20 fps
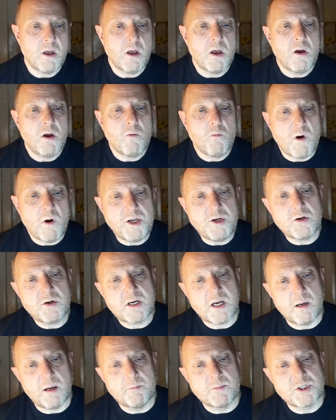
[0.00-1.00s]
When you
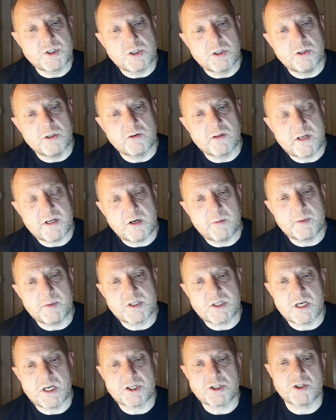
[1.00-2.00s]
come to therapy
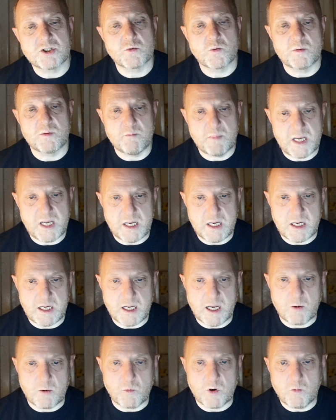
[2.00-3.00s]
sessions with me
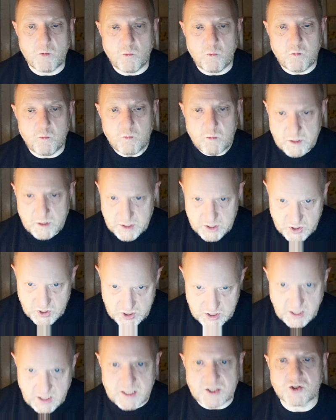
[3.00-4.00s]
and we
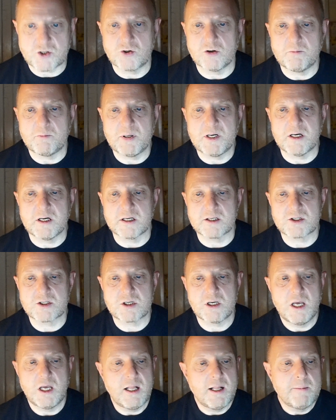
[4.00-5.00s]
discuss your past,
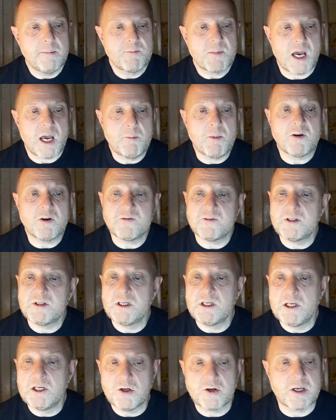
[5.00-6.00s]
I'm often
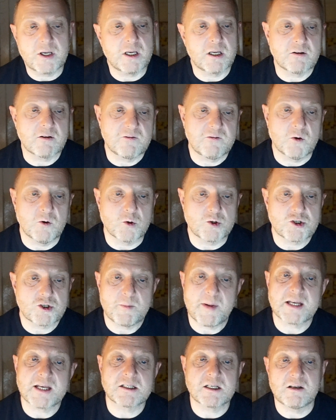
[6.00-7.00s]
looking for
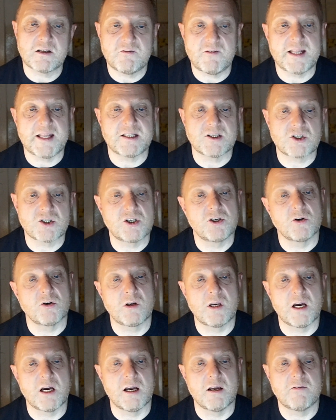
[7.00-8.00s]
traumatic events in your
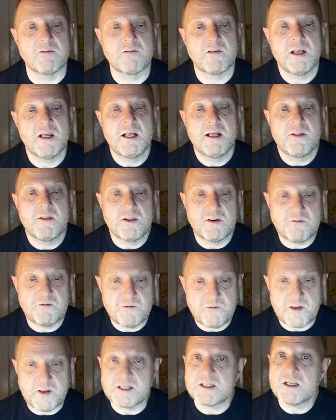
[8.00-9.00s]
life that
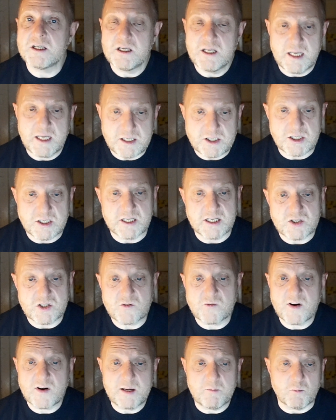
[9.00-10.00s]
fit into this
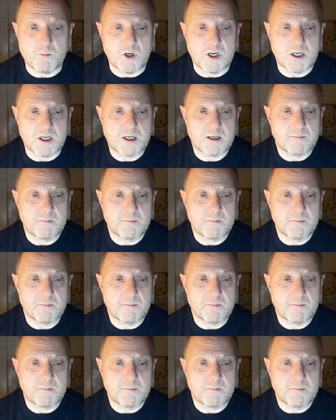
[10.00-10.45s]
framework.